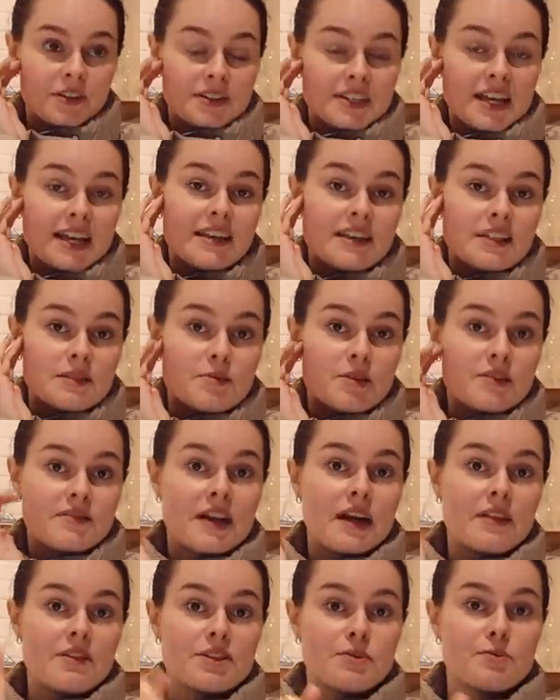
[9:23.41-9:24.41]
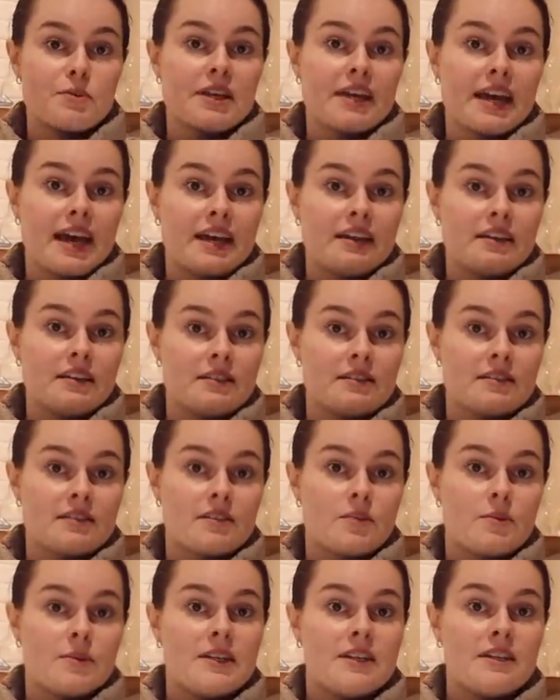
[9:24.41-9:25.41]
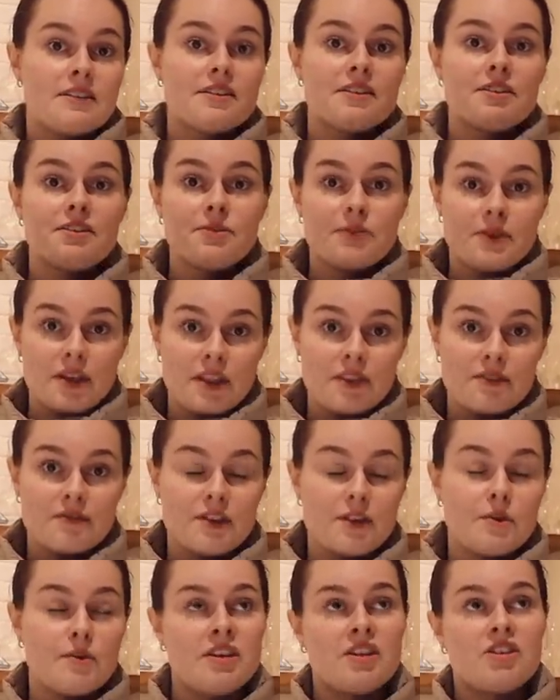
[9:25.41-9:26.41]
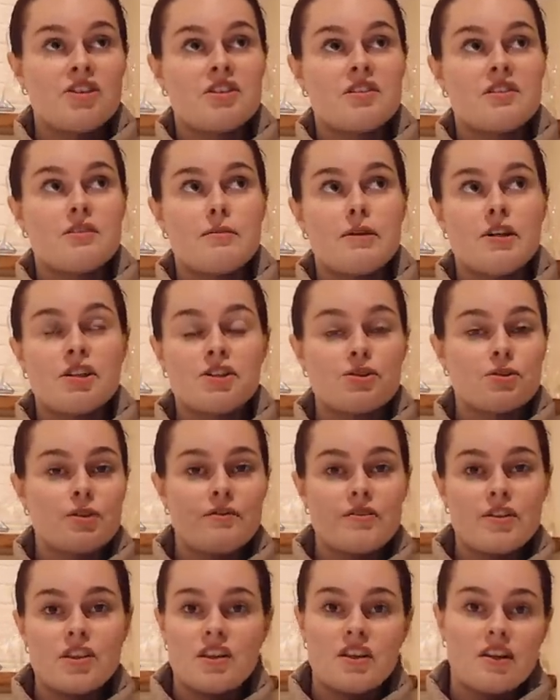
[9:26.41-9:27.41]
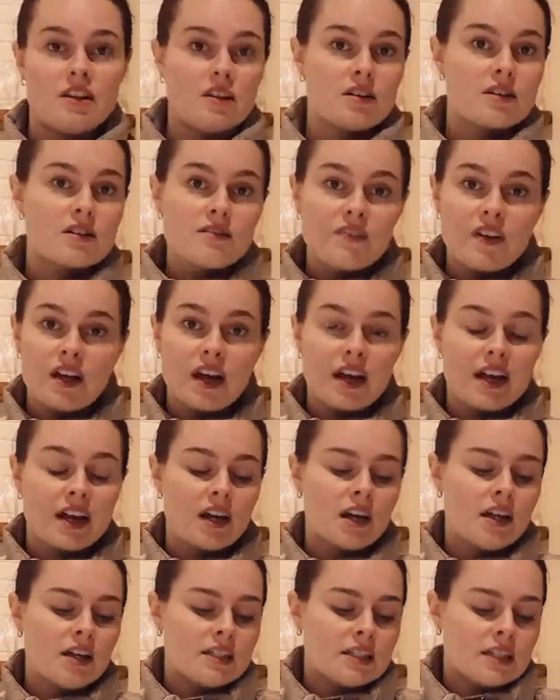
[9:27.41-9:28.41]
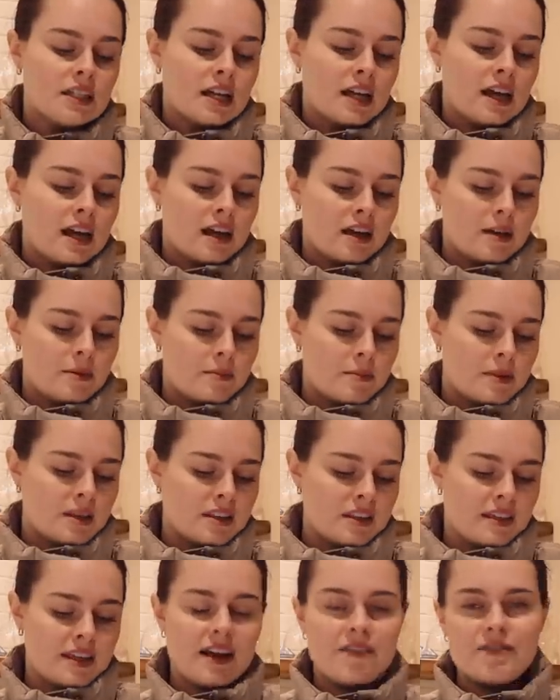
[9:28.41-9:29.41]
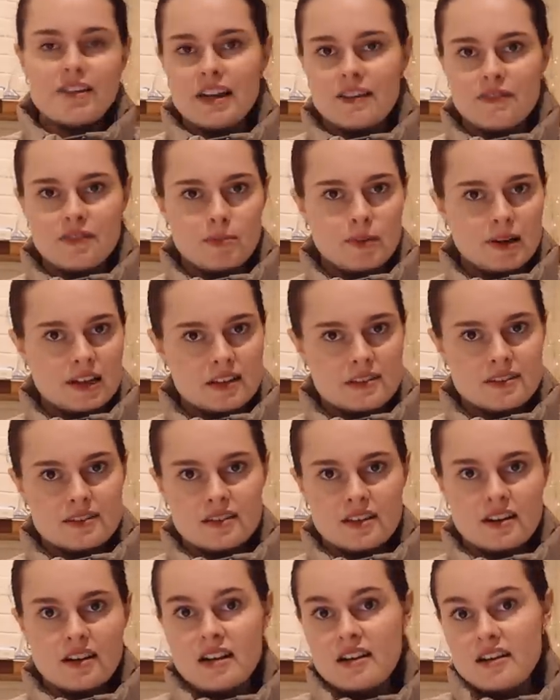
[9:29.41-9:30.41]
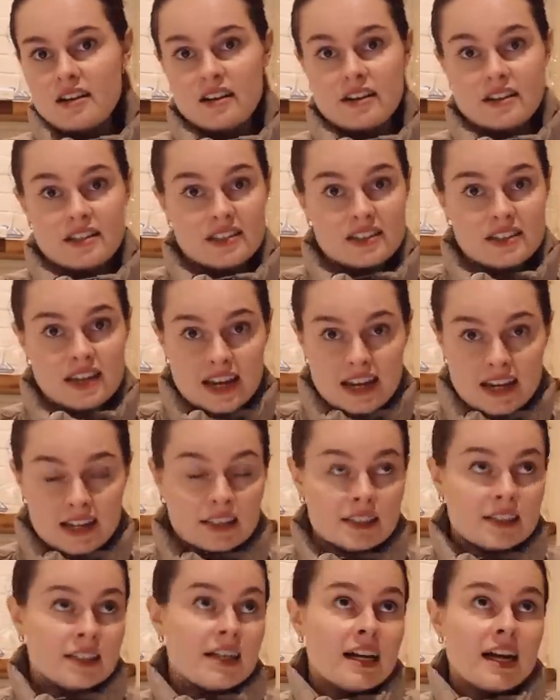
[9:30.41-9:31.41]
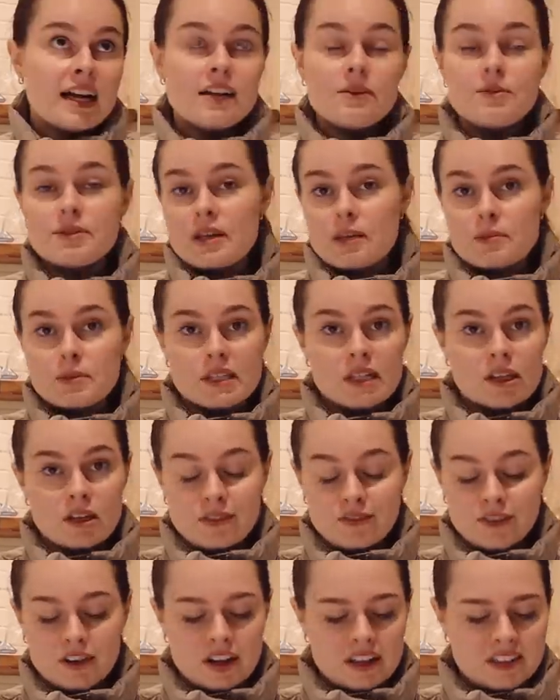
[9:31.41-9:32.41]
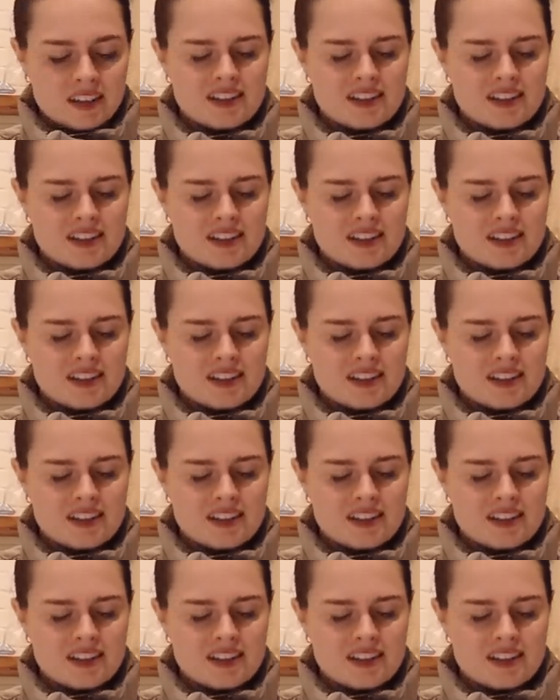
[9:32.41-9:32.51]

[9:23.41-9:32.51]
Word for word: The tenants moved out this weekend, so we need to do another viewing just to make sure everything looks fine um, and that they haven't left the place in any kind of state. And it was absolutely fine.